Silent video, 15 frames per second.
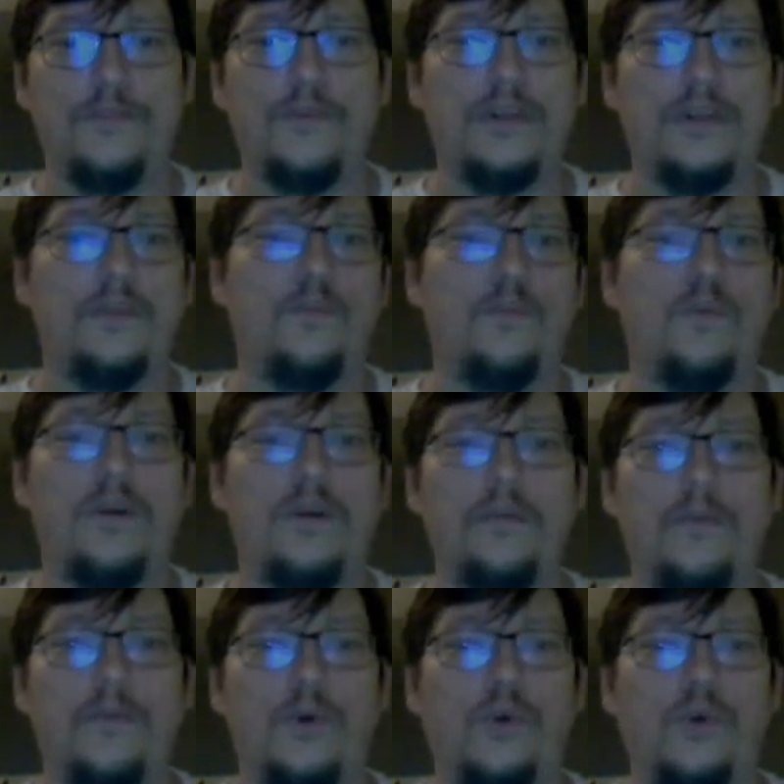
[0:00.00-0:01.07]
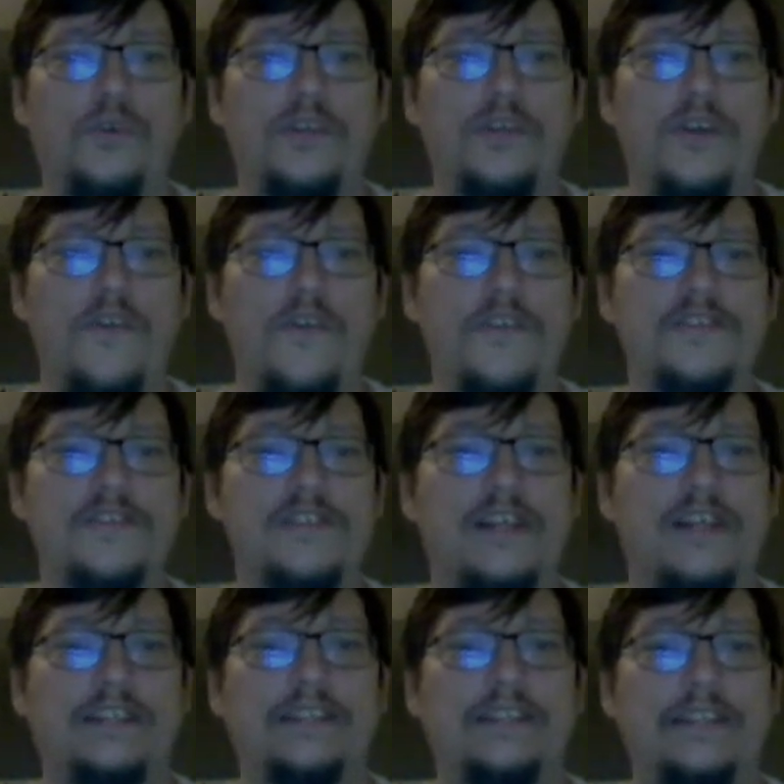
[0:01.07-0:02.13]
a wormhole? This is like
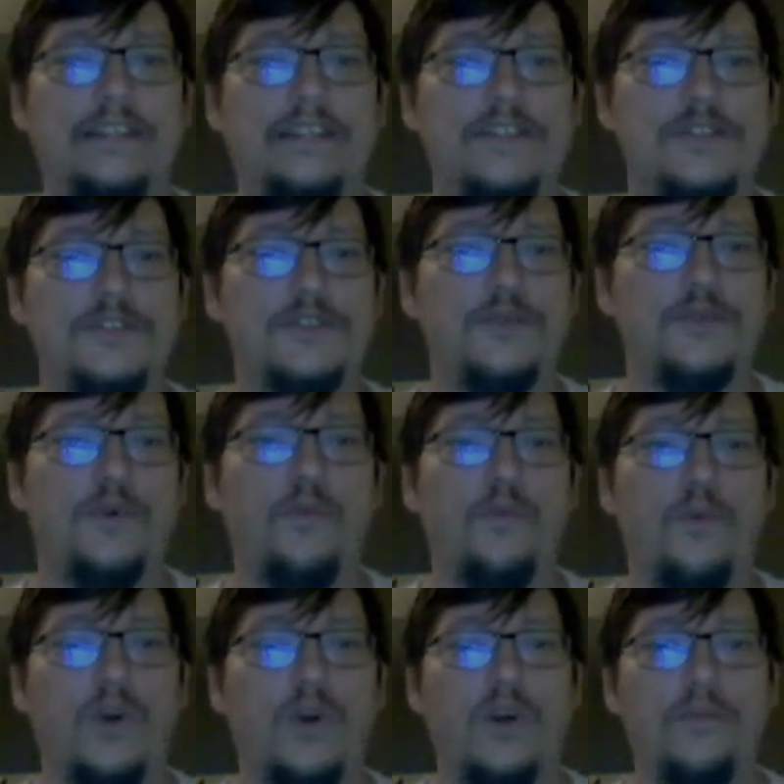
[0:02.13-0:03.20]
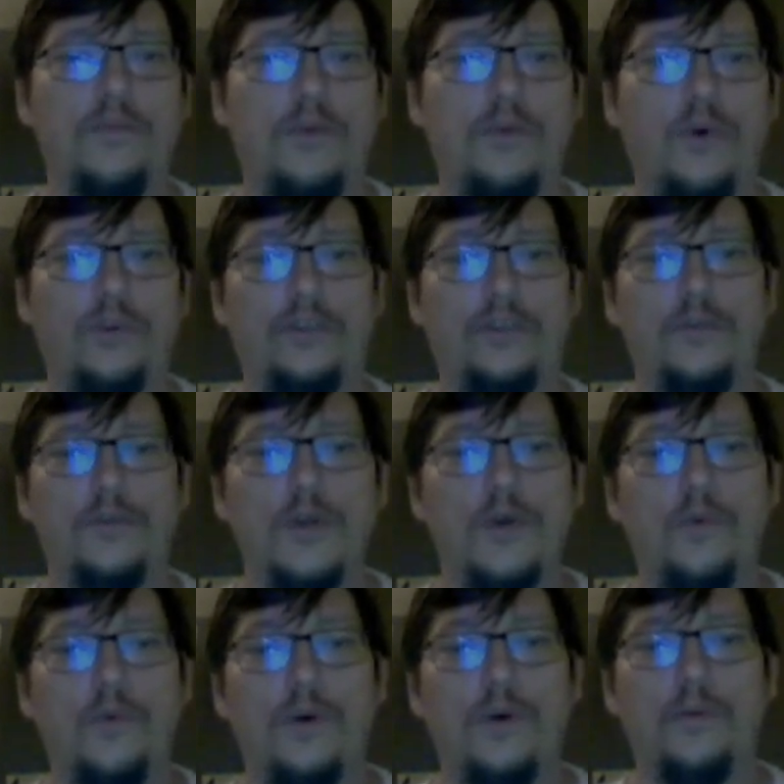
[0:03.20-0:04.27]
a lens to a wormhole, and
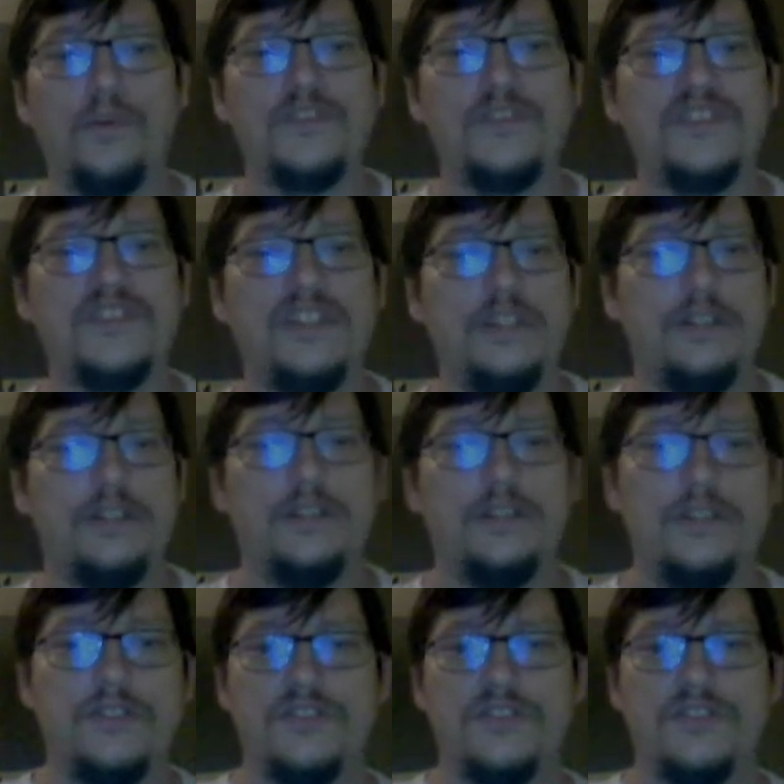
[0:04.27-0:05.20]
what we're seeing is